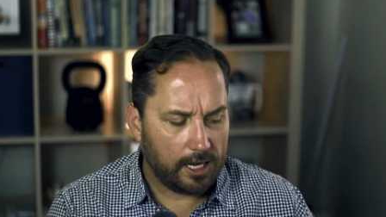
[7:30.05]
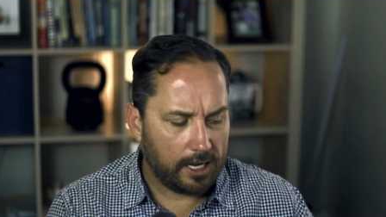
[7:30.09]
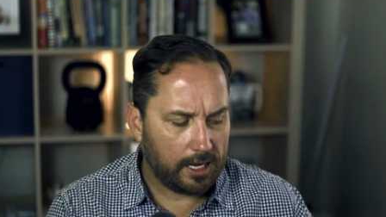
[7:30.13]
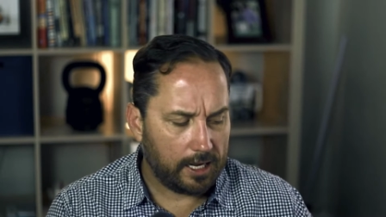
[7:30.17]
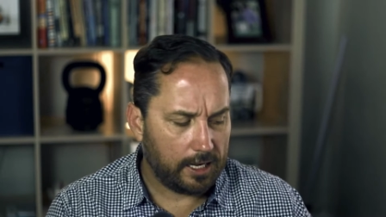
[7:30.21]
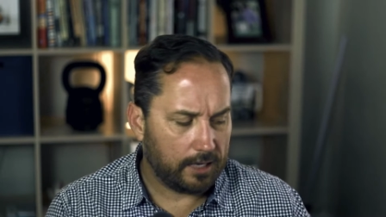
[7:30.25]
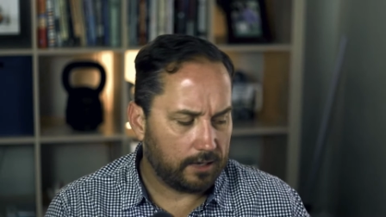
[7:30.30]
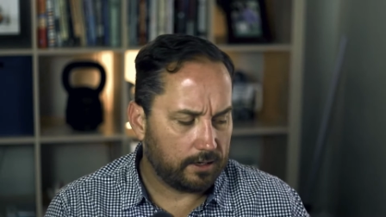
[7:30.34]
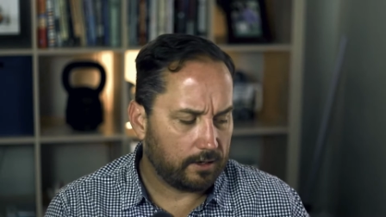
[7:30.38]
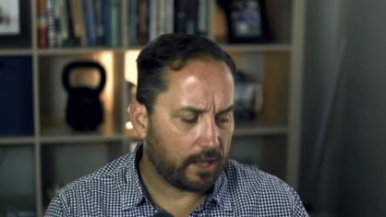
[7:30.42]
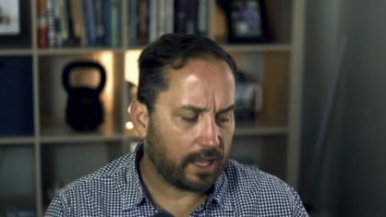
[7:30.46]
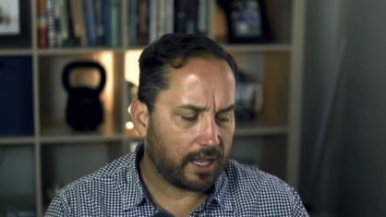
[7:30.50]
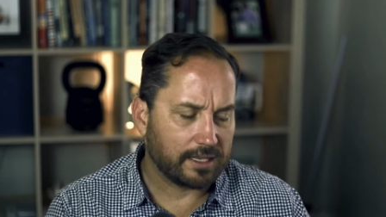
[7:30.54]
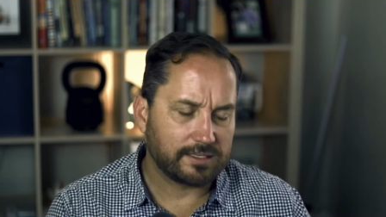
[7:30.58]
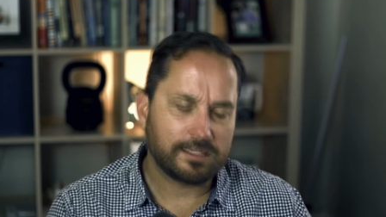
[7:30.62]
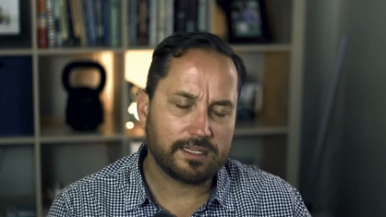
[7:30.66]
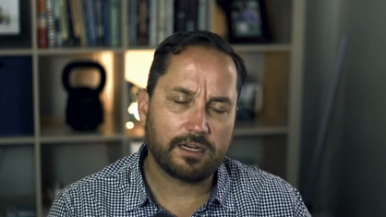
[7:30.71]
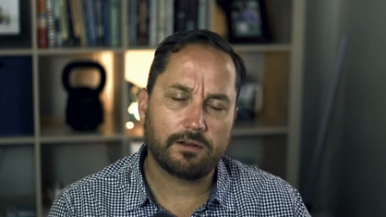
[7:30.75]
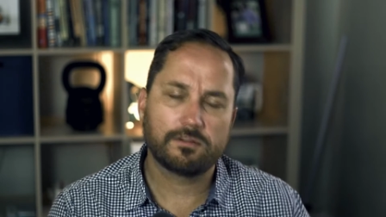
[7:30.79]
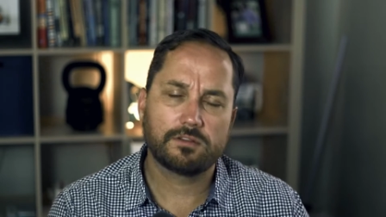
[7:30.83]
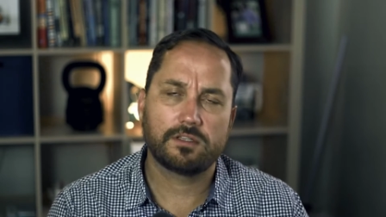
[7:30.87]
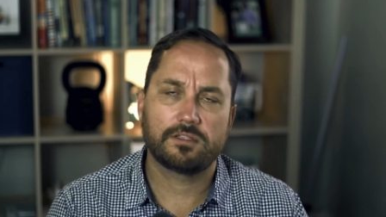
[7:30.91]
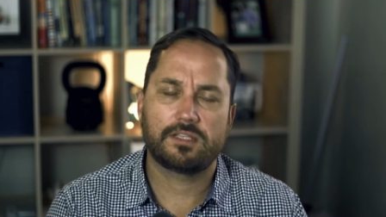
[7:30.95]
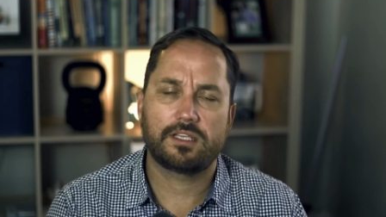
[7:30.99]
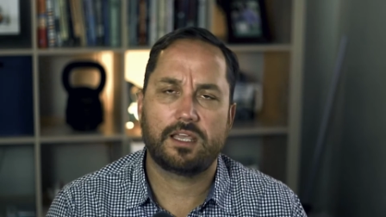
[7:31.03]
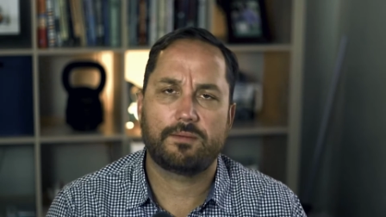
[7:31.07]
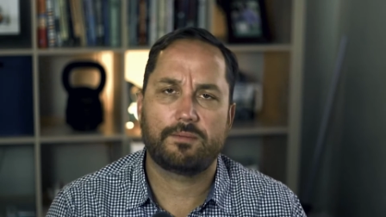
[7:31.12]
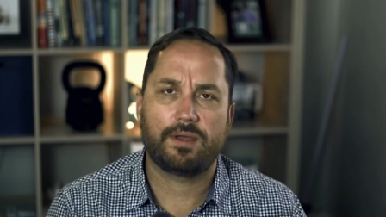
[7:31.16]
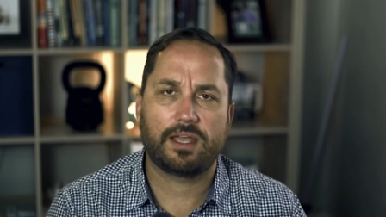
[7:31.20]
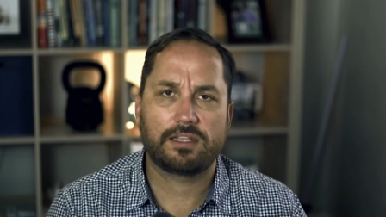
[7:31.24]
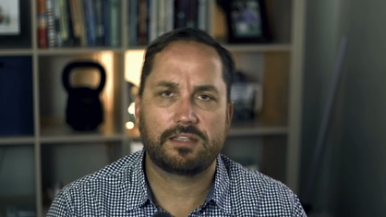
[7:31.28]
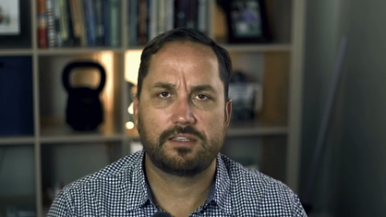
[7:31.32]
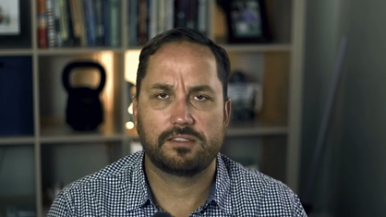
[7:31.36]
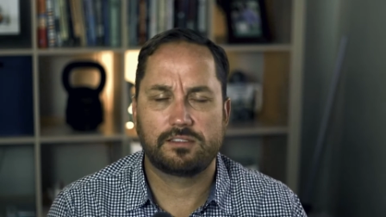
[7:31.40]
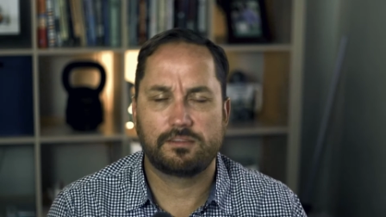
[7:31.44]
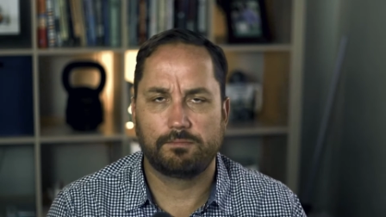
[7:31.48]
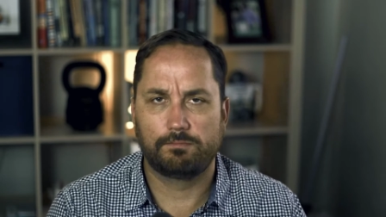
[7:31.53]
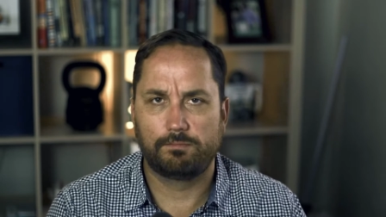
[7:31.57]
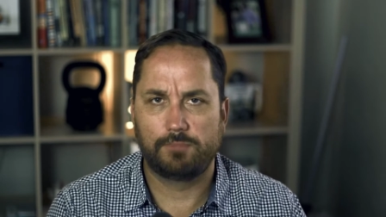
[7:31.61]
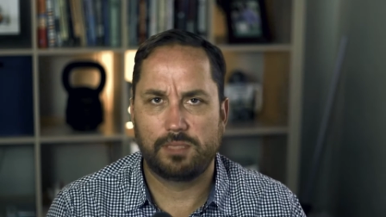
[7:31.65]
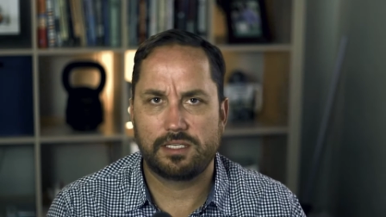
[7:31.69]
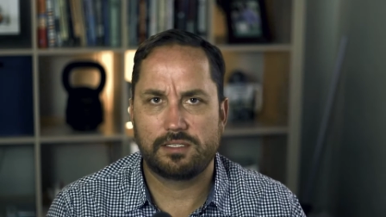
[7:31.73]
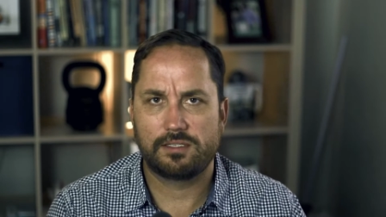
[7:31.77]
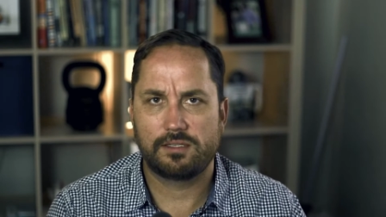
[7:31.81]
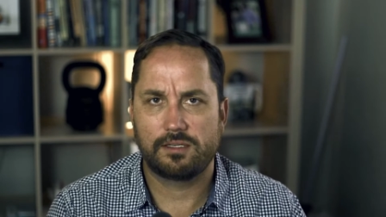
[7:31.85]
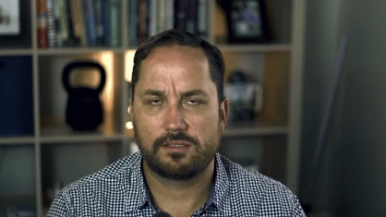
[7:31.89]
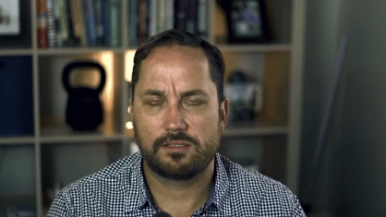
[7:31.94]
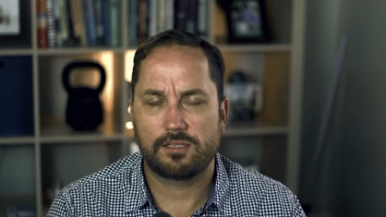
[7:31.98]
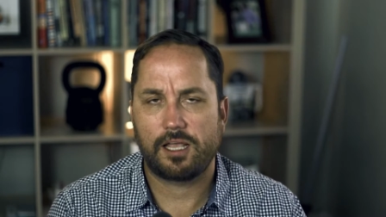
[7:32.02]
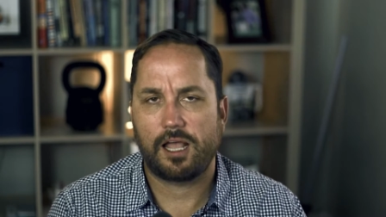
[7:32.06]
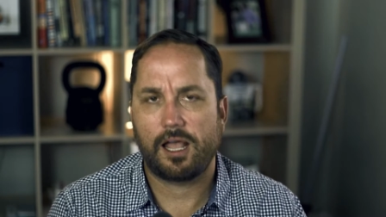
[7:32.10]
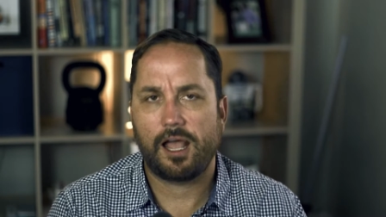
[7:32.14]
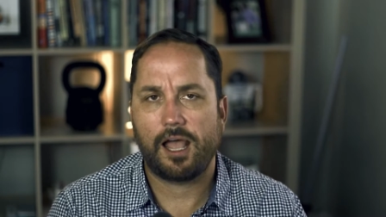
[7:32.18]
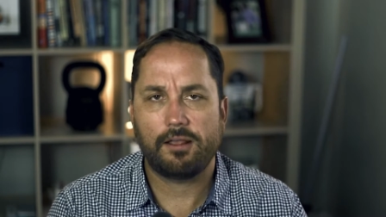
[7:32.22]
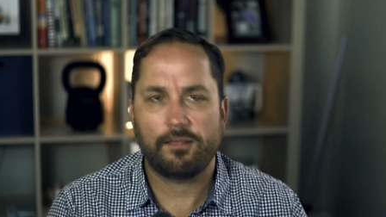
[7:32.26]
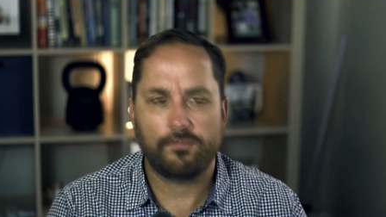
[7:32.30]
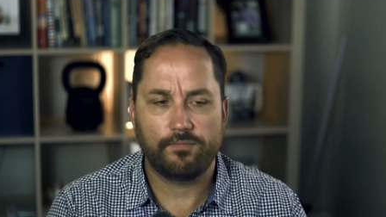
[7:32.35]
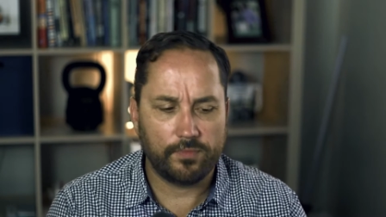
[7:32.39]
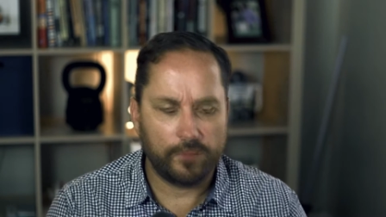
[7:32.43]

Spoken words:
And I said I was going to take it back to some business.